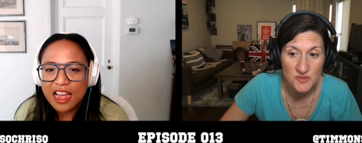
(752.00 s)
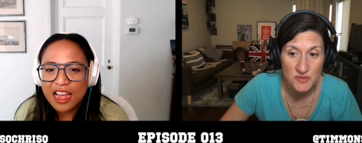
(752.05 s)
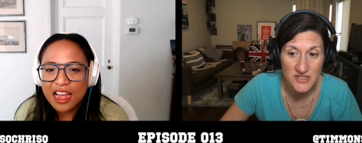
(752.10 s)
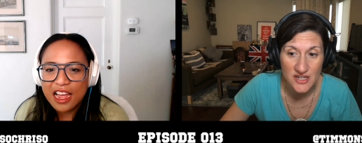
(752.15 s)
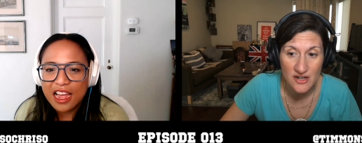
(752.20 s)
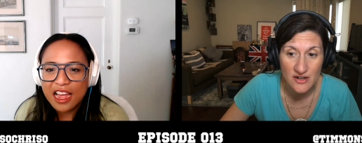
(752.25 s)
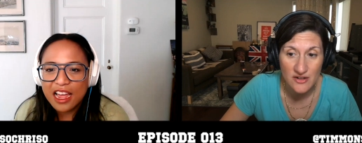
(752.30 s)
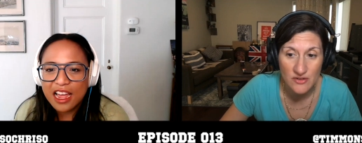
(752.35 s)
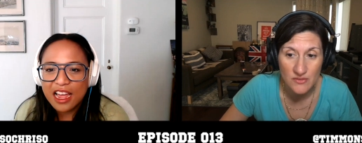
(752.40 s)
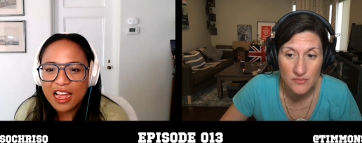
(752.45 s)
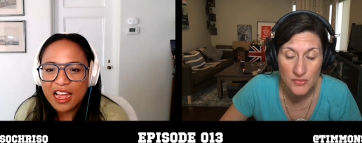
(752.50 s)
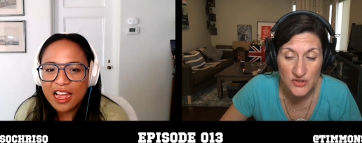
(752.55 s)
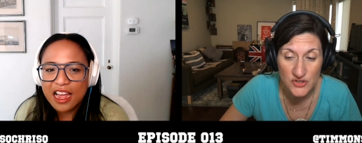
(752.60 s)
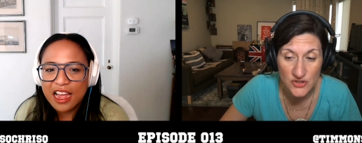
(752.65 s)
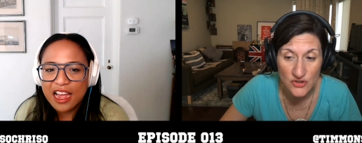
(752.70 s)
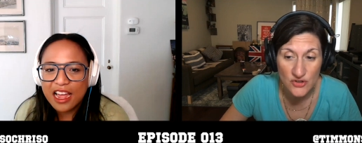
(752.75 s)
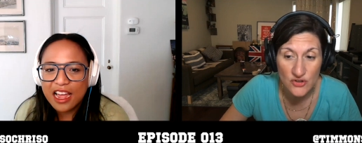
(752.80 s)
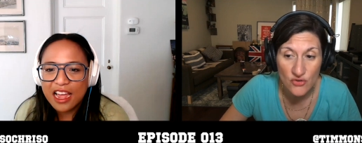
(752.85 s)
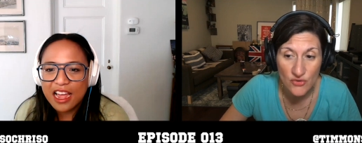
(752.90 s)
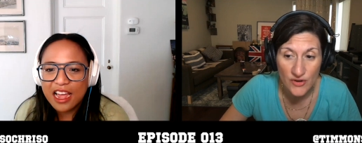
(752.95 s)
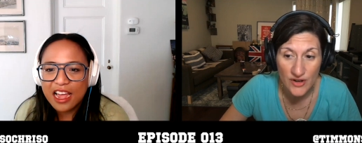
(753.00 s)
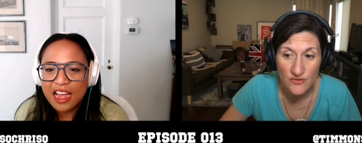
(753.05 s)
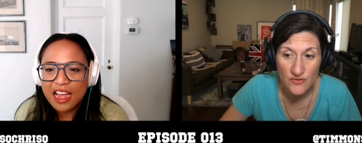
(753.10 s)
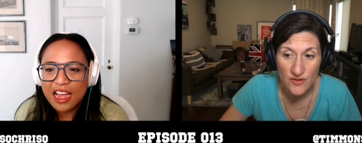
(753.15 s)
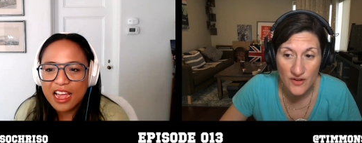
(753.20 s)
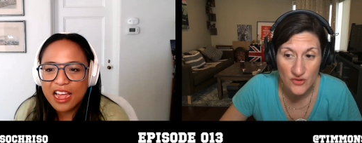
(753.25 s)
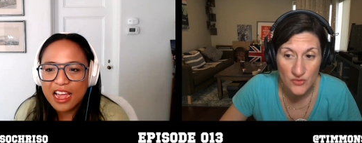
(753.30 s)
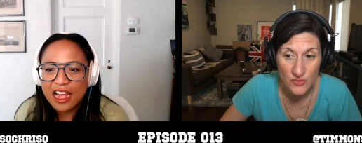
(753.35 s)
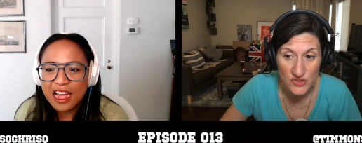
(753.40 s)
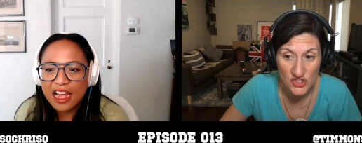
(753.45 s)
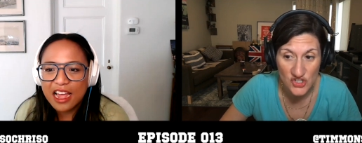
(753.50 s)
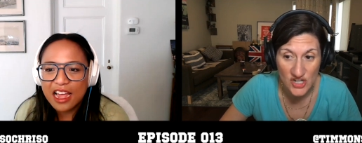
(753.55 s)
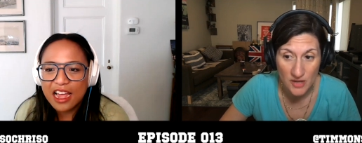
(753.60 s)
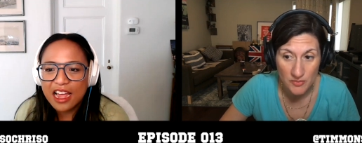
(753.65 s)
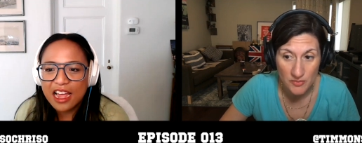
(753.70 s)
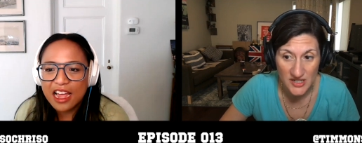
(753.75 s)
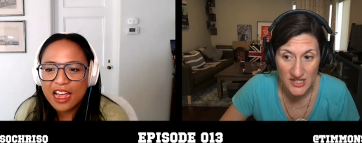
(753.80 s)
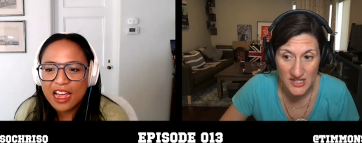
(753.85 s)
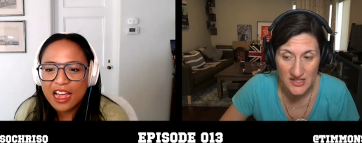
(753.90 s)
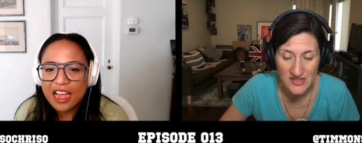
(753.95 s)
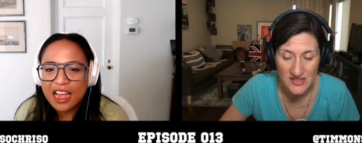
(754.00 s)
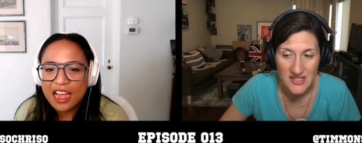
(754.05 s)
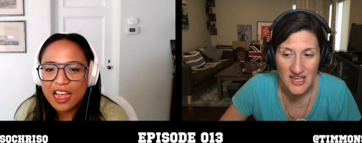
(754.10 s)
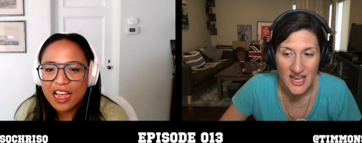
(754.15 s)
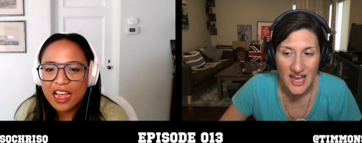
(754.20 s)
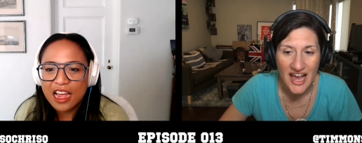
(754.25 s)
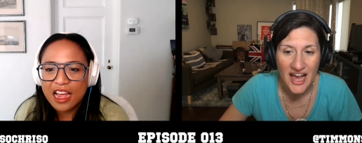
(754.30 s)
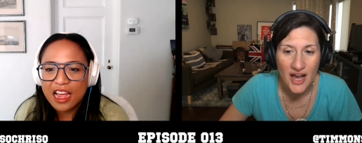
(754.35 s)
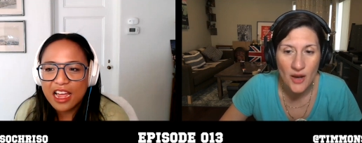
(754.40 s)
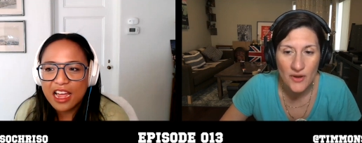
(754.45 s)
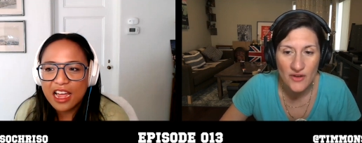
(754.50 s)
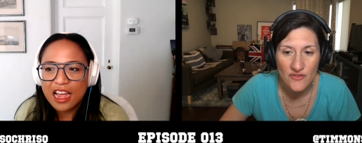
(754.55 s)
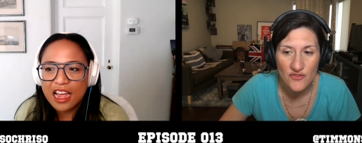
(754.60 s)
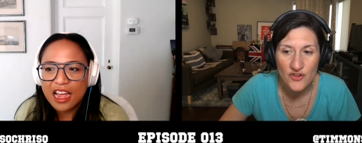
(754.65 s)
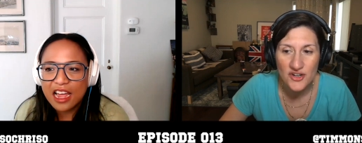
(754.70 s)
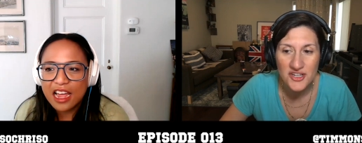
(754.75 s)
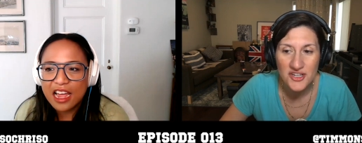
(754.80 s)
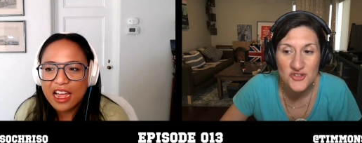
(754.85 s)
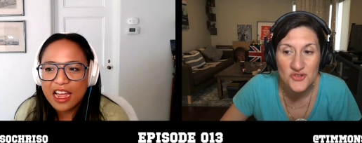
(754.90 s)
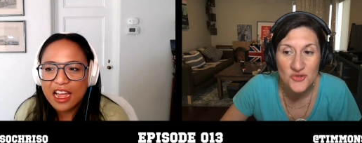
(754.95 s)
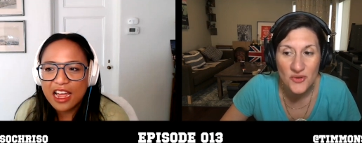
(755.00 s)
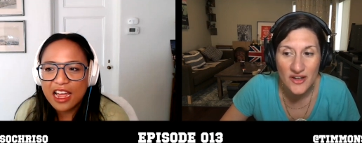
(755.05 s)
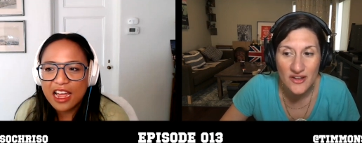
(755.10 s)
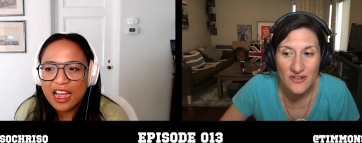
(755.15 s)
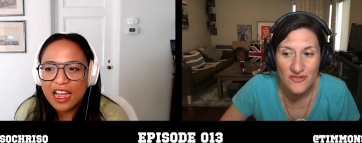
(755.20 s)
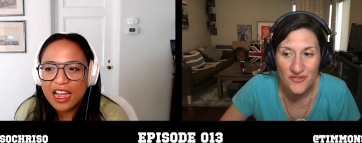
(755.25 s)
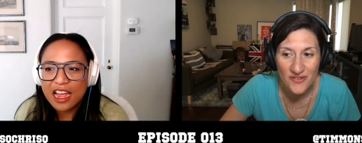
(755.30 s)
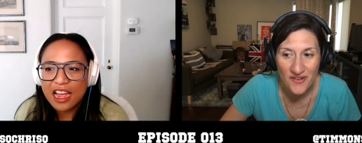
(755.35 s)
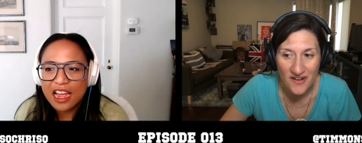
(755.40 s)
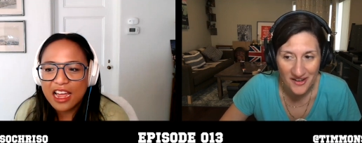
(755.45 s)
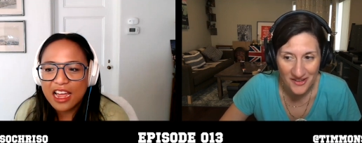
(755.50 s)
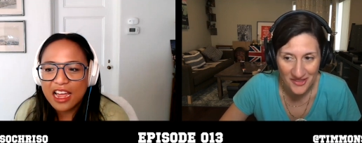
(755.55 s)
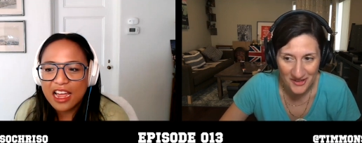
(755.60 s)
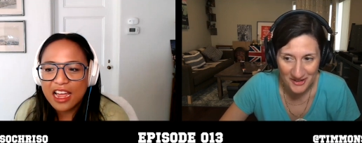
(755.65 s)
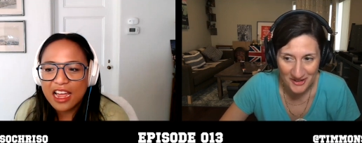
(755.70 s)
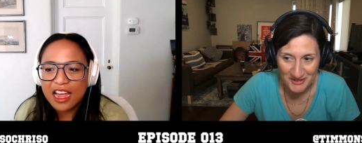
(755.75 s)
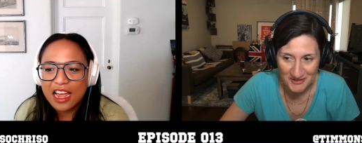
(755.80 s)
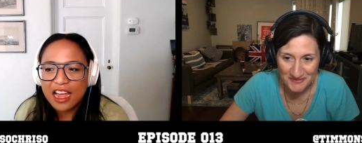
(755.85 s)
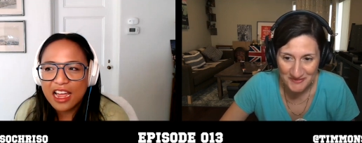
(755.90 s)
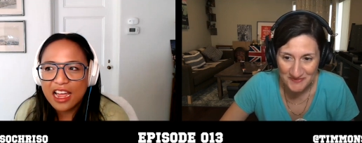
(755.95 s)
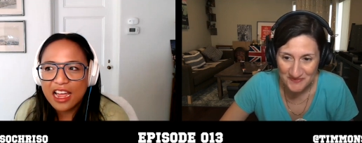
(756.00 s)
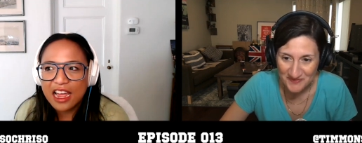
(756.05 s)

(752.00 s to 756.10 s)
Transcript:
Speaker 1: paternal, paternal grandfather was Japanese. However, his grandfather